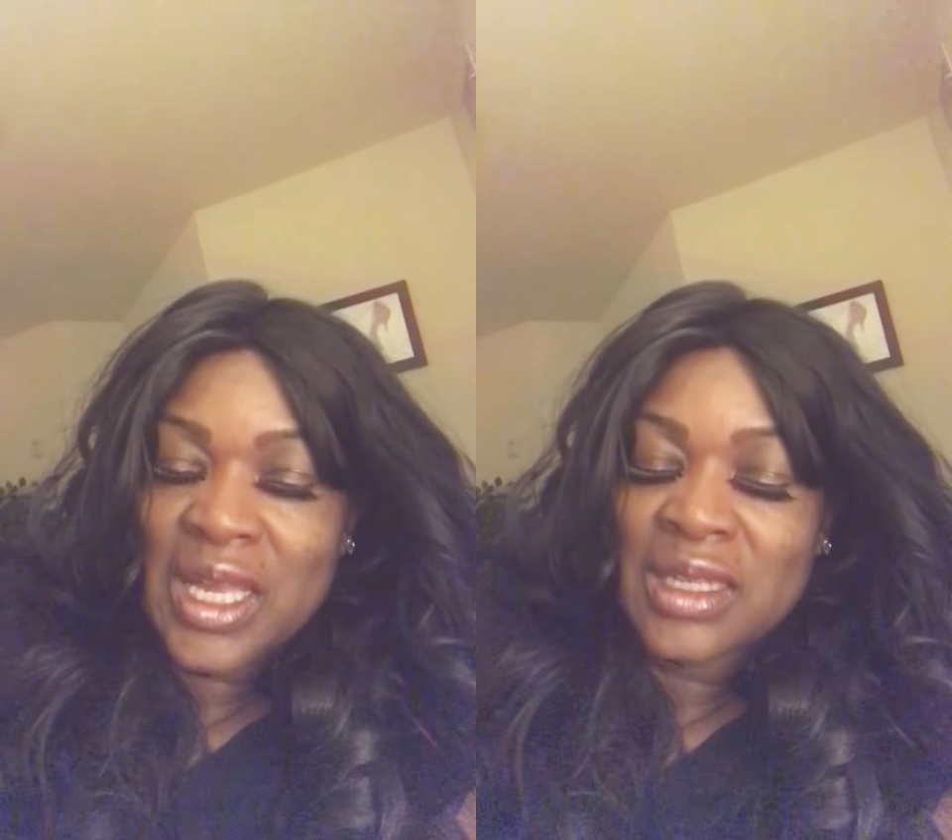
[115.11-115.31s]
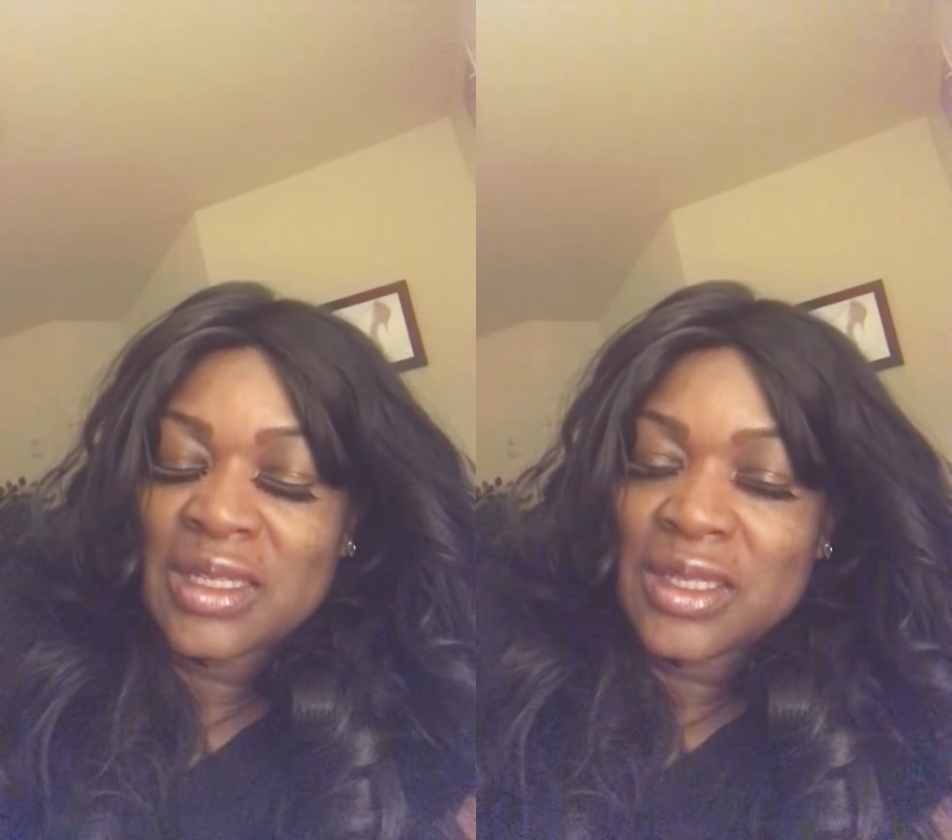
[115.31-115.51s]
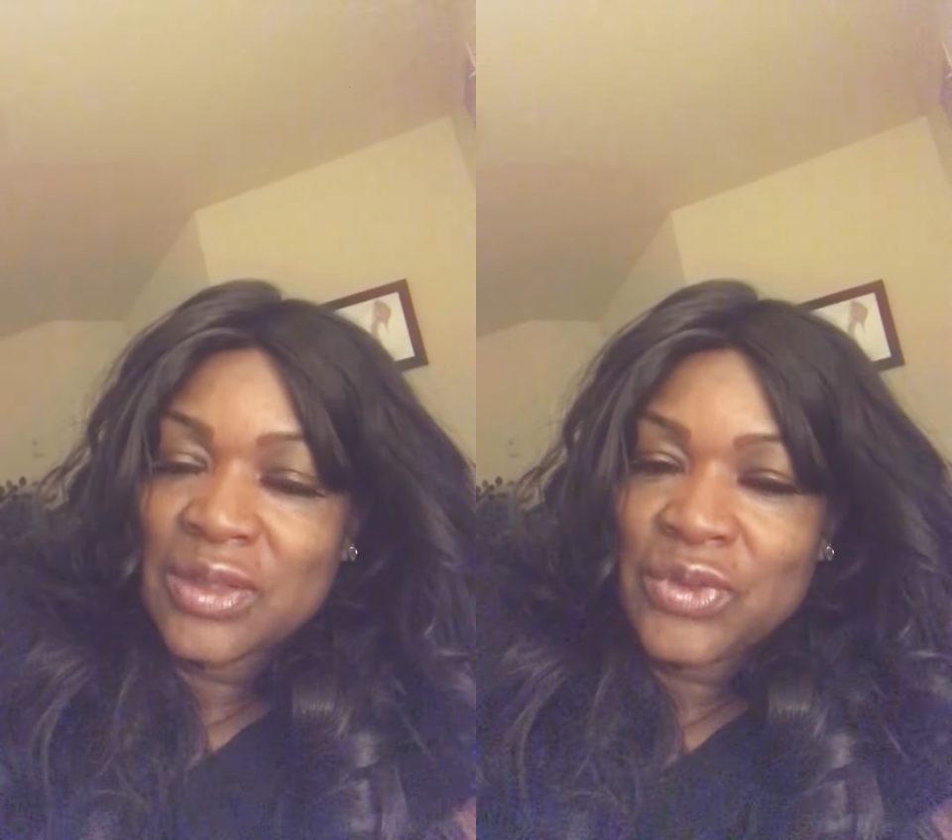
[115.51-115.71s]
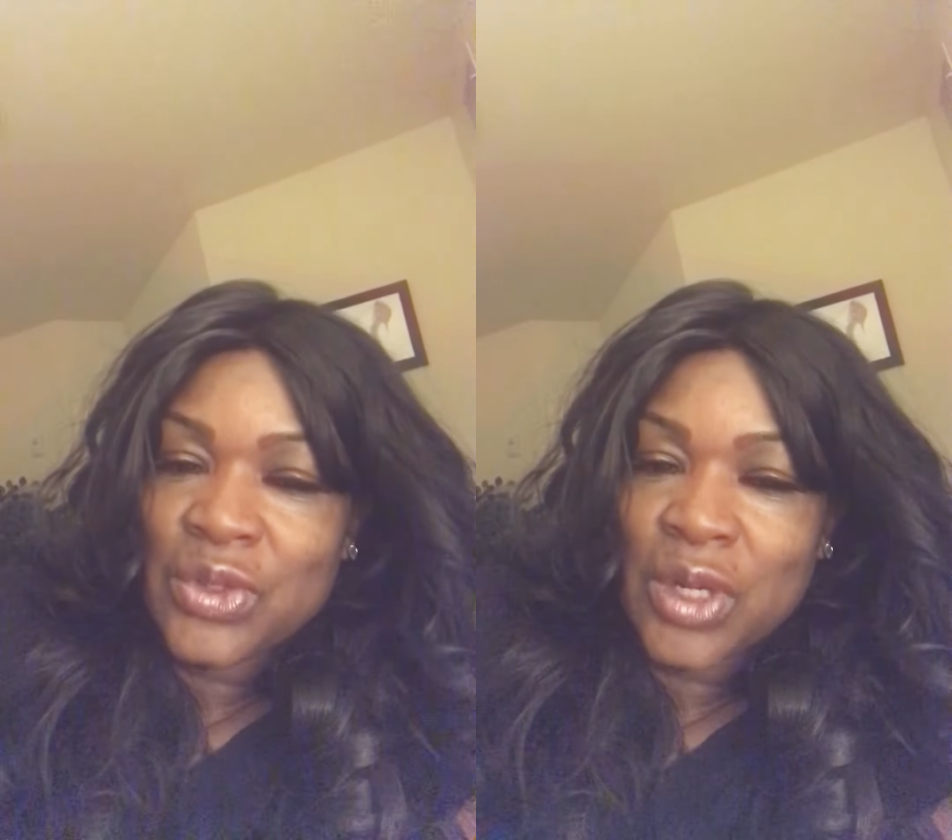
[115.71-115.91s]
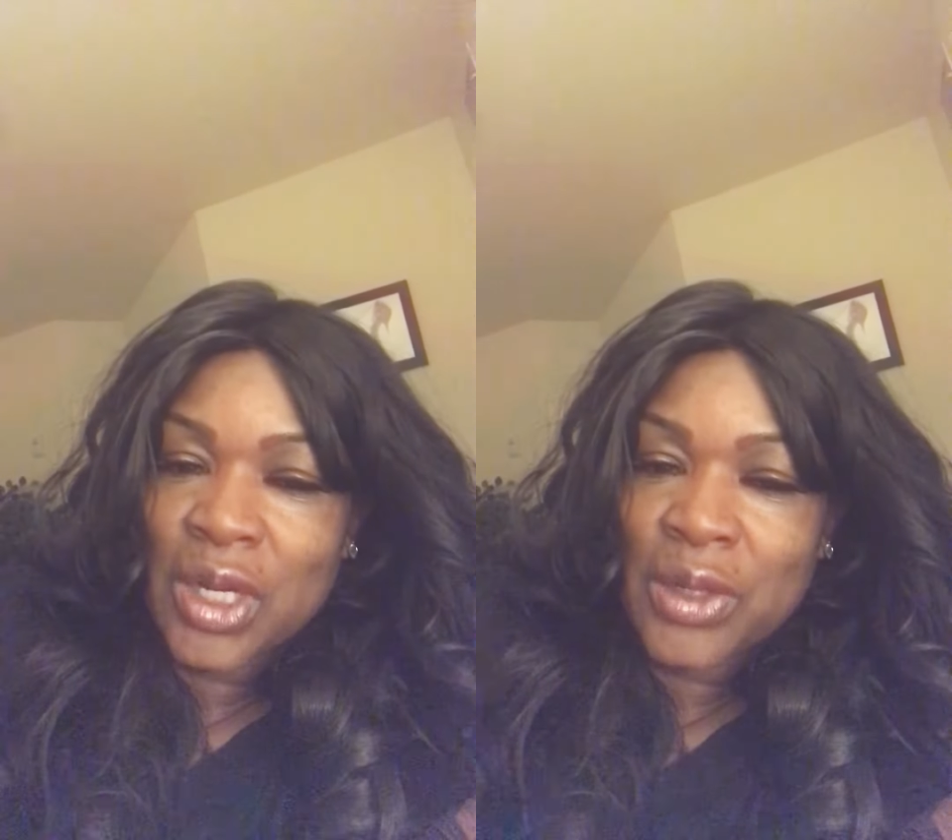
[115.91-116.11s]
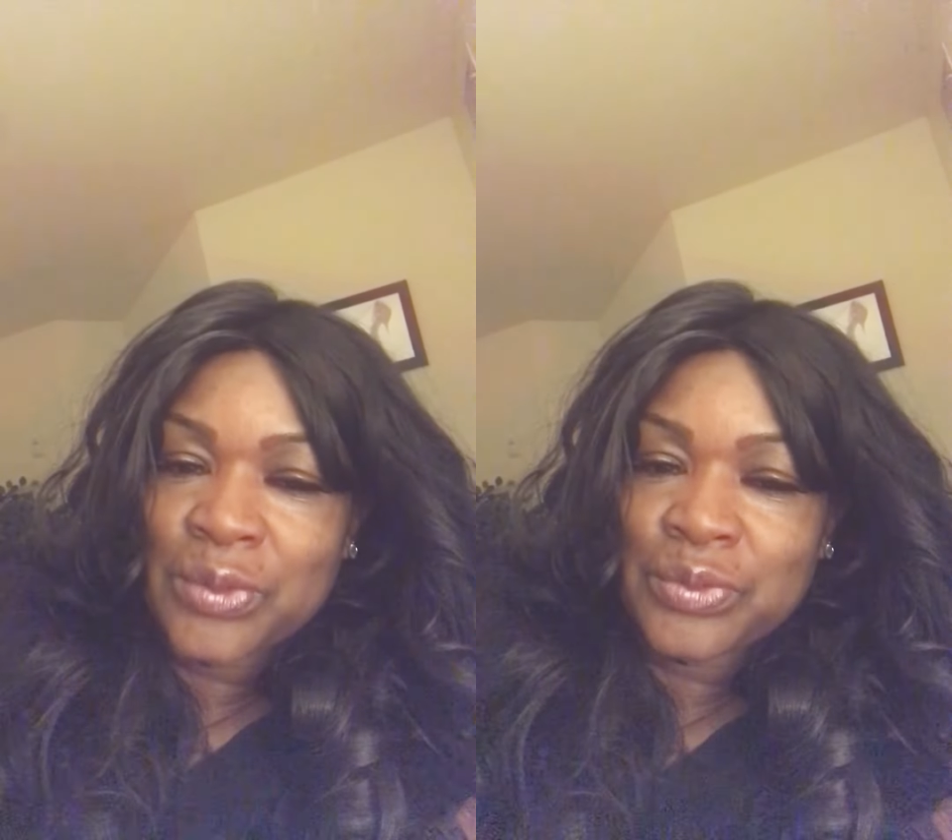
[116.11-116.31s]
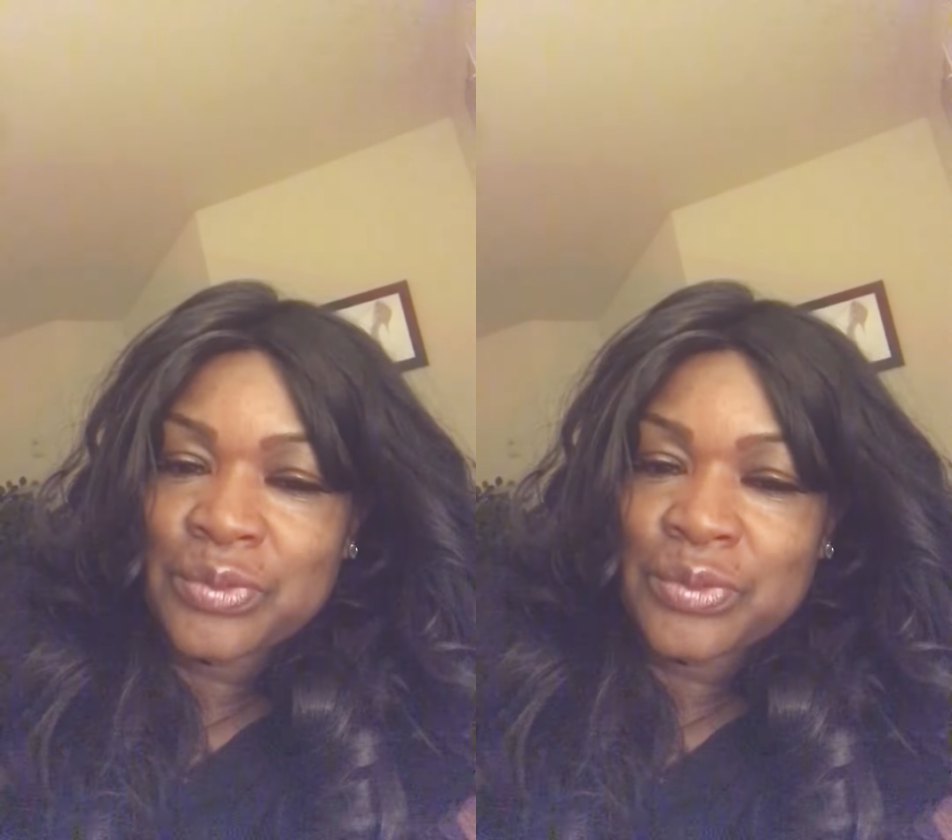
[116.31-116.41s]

I love you all.